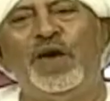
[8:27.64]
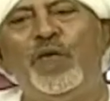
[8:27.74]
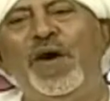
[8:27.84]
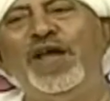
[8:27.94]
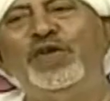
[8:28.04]

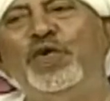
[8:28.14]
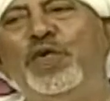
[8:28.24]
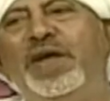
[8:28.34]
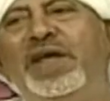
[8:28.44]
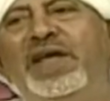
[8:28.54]
Why
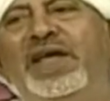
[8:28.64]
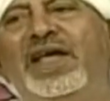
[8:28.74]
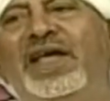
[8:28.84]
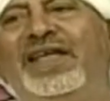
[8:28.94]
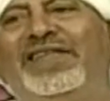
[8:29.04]
do we
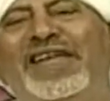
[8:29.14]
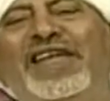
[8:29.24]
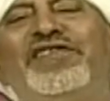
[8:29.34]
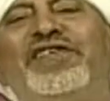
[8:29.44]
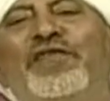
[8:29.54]
teach